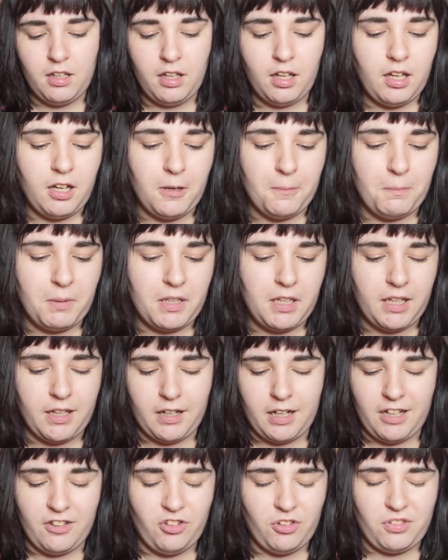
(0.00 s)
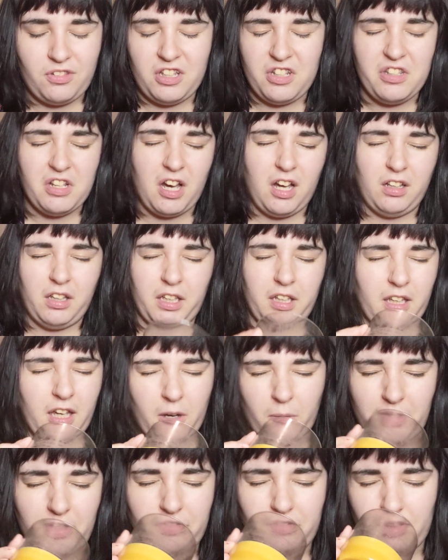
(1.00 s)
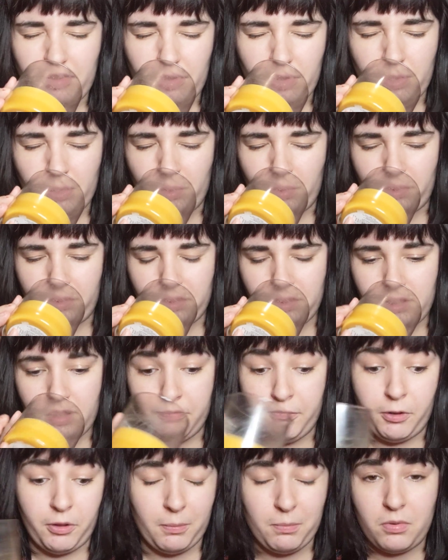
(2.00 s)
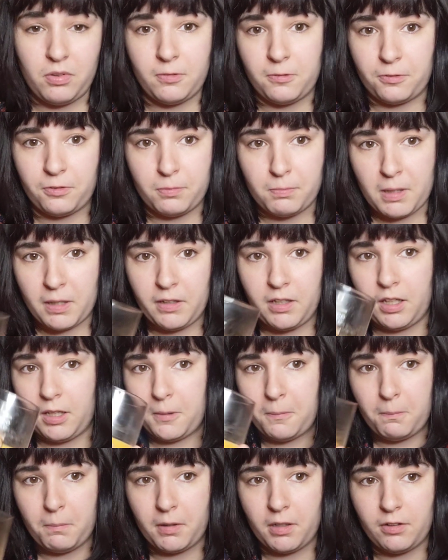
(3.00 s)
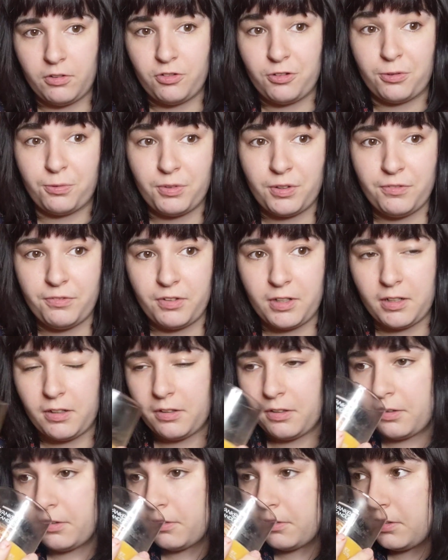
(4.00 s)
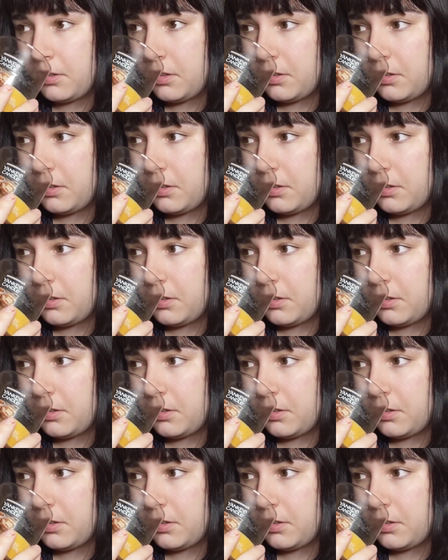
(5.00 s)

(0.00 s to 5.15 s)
But yeah, I just did not like how it is on cold, even though I'm still smelling it. But it's just for the video.